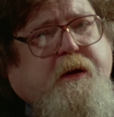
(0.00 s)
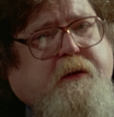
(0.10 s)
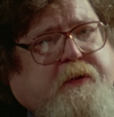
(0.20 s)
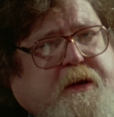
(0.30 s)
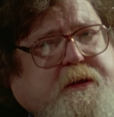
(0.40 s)

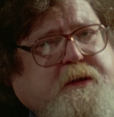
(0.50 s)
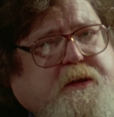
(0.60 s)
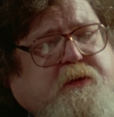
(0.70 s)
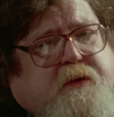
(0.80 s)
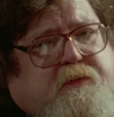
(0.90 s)
and this
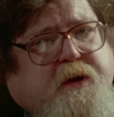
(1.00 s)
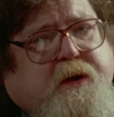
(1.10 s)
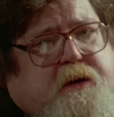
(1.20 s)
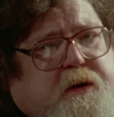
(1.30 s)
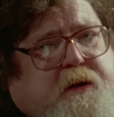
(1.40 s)
is one of
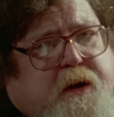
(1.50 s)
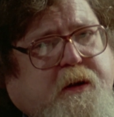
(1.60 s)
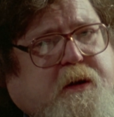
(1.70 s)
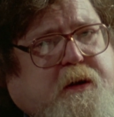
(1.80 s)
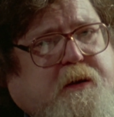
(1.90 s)
my
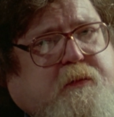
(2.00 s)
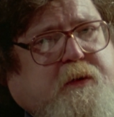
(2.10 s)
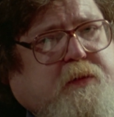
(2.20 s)
nighttime